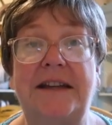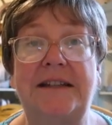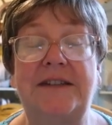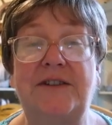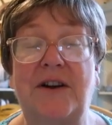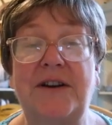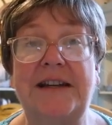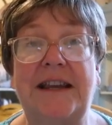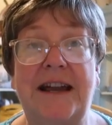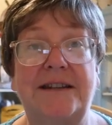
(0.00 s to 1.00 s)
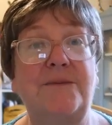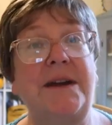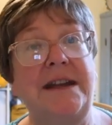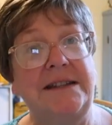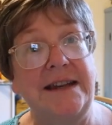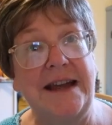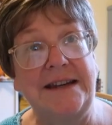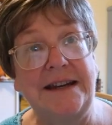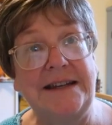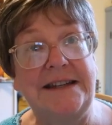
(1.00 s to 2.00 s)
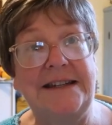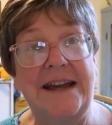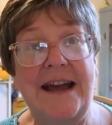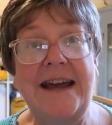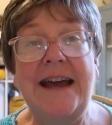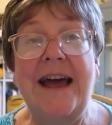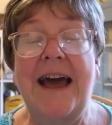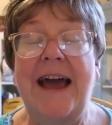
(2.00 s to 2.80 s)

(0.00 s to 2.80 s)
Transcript: It started last week, it's ending today,